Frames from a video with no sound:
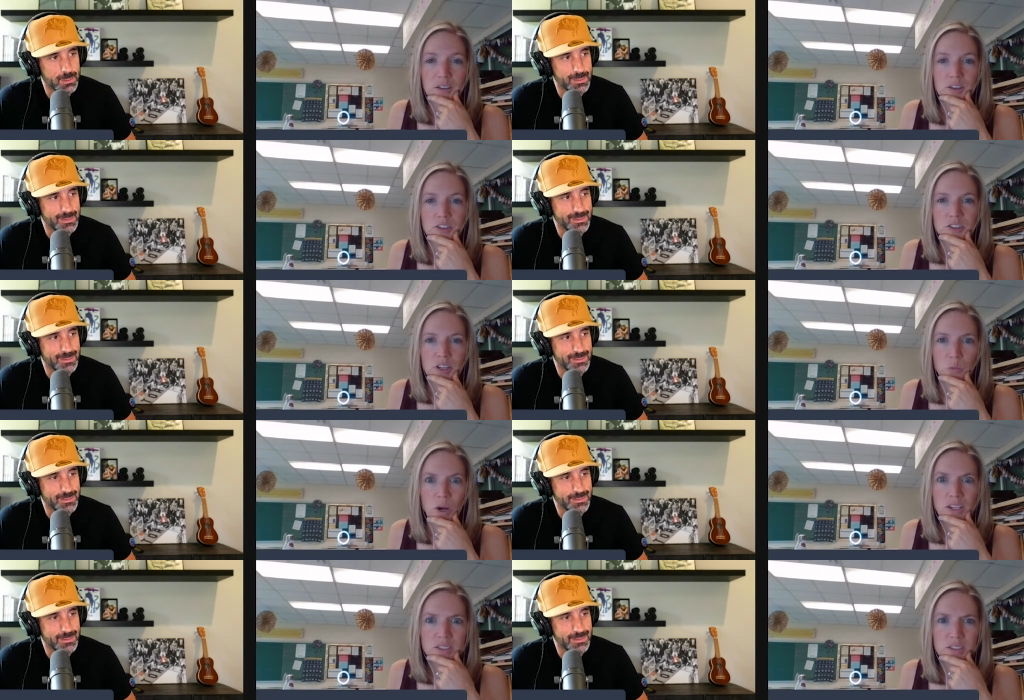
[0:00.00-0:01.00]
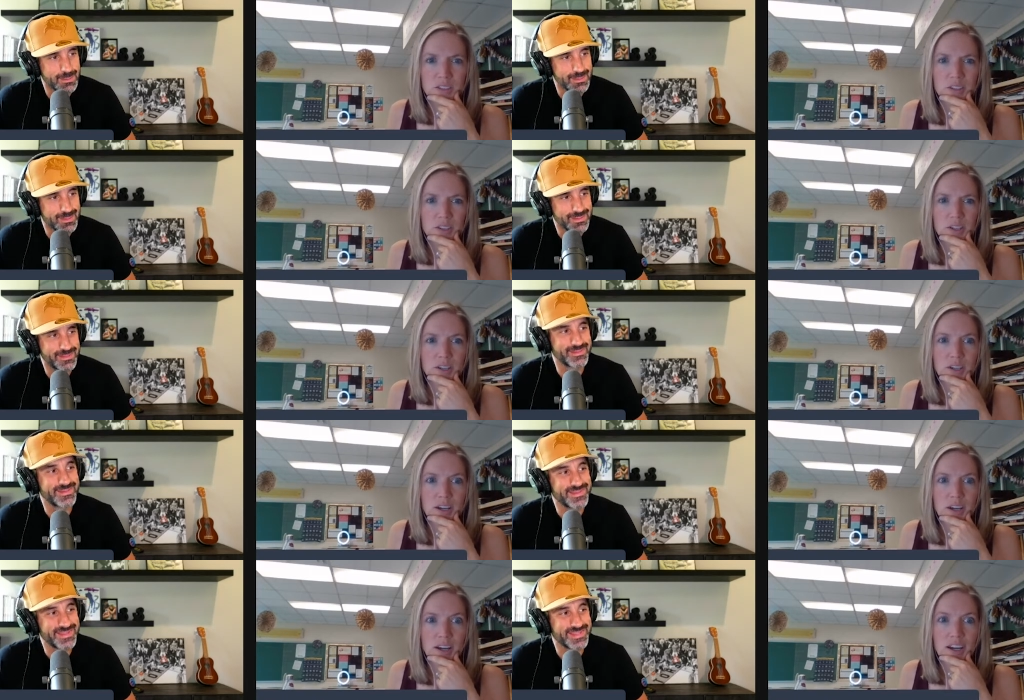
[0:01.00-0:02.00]
Speaker 1: She's like, "What?"
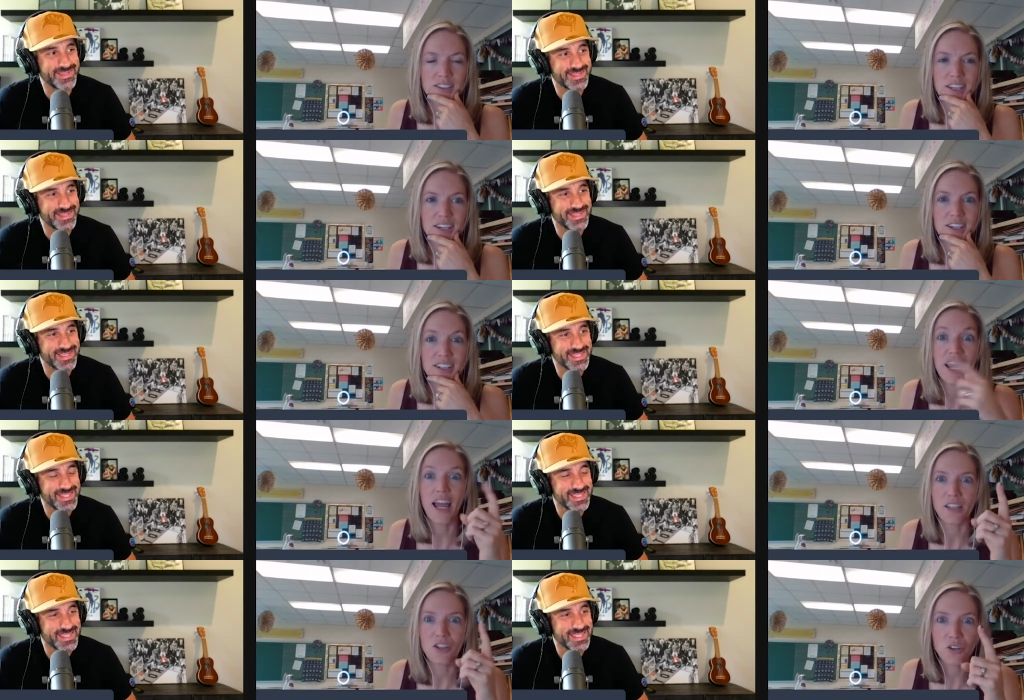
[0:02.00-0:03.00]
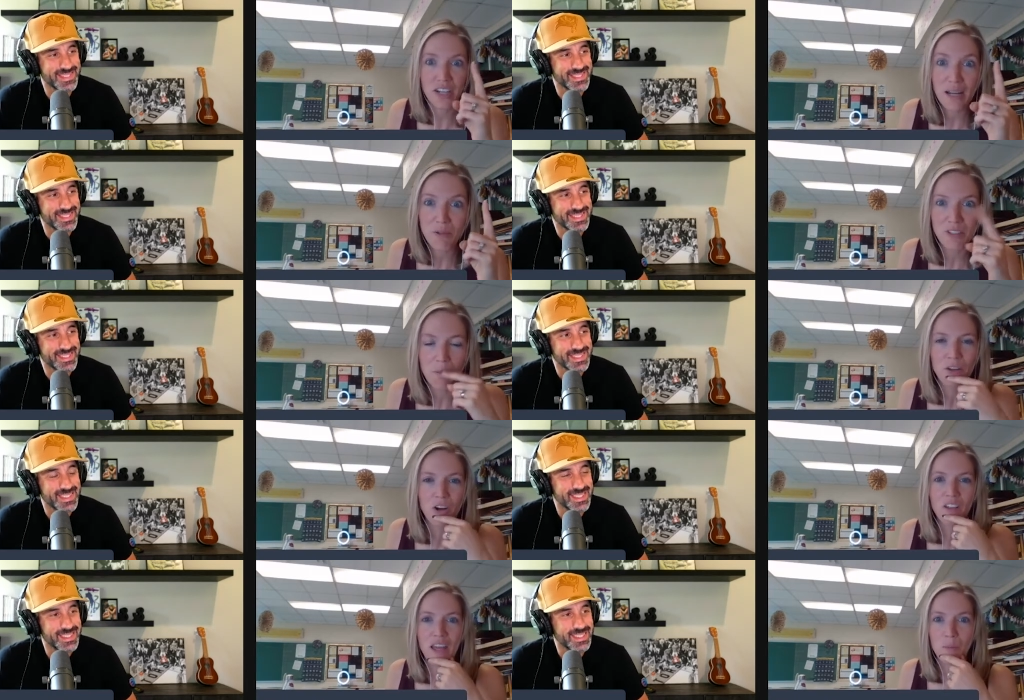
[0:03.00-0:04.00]
I said, "Yeah, your name is up there
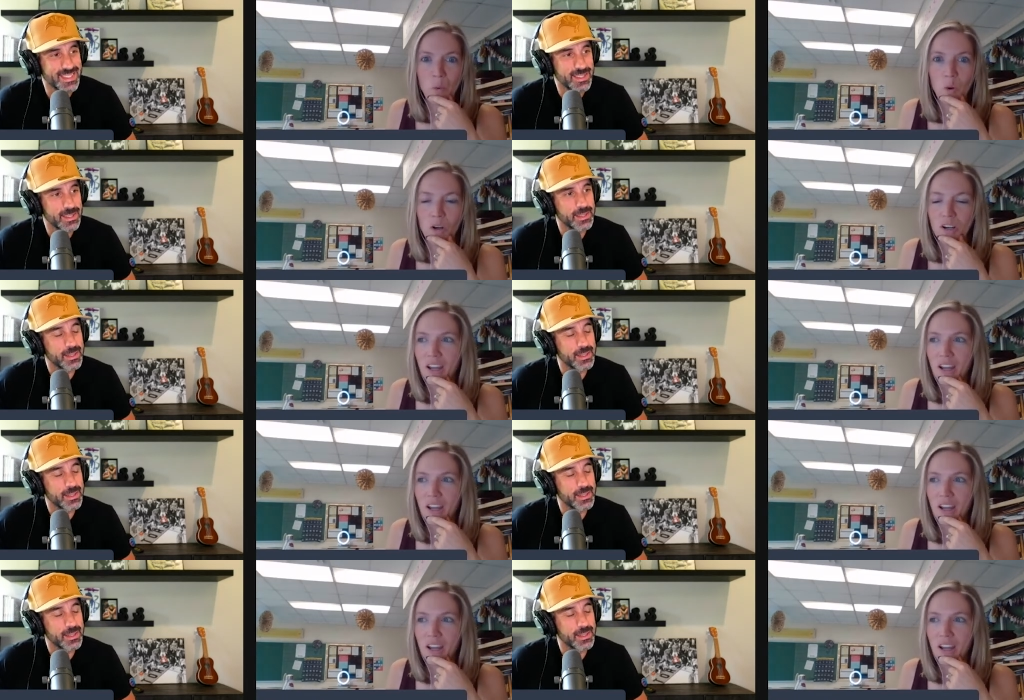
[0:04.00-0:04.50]
on that board."